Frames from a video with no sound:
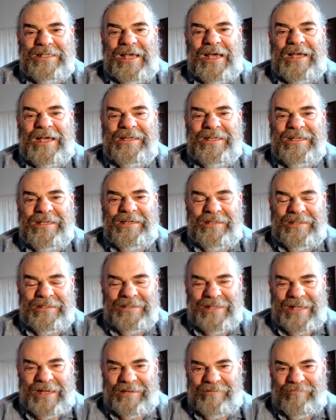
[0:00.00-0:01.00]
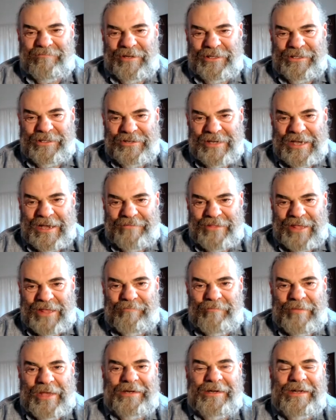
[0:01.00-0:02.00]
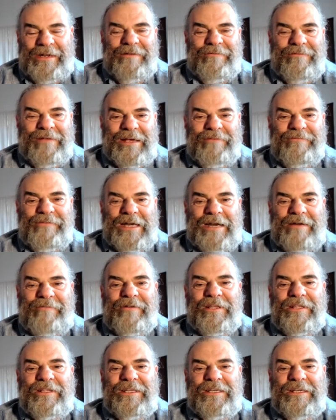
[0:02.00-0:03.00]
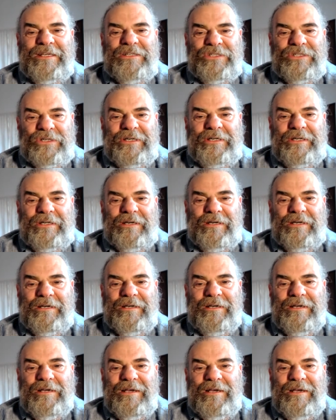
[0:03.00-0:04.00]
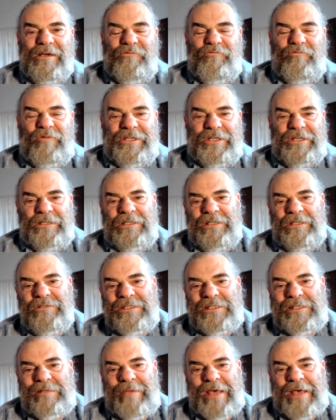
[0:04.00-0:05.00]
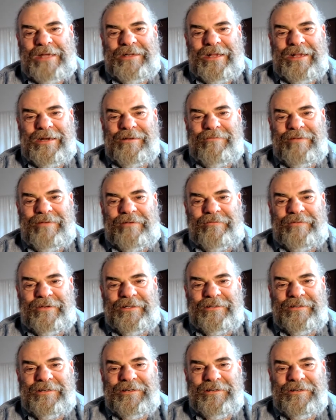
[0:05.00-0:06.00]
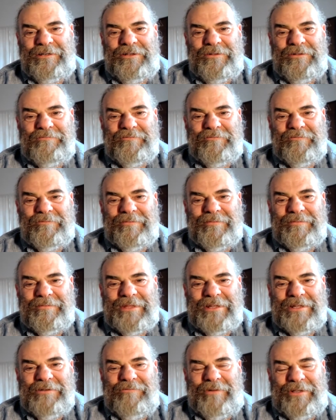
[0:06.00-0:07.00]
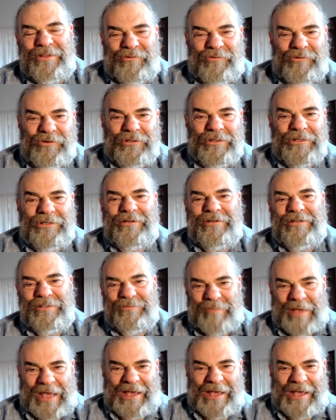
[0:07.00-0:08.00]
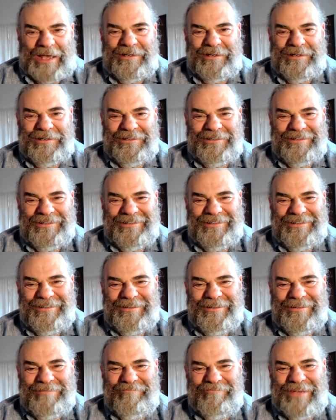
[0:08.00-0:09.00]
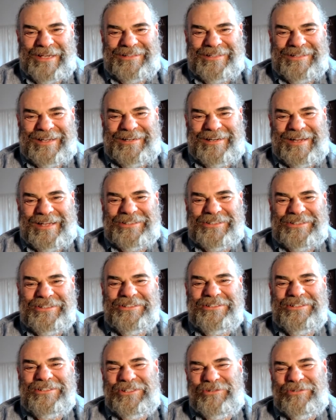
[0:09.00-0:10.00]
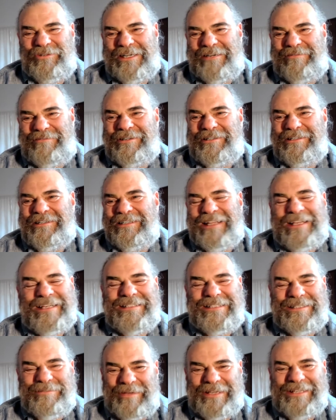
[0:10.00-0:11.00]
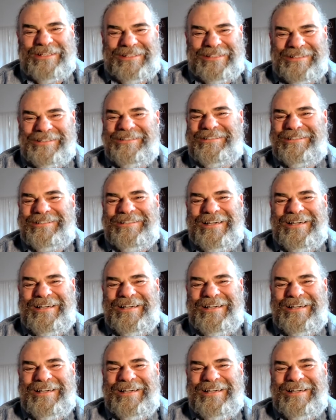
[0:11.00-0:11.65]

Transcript: idea, is that when you have that mandate of heaven, everything is good. When you lose the mandate of heaven, when the ruler is bad, make the connections you would ever like to make here,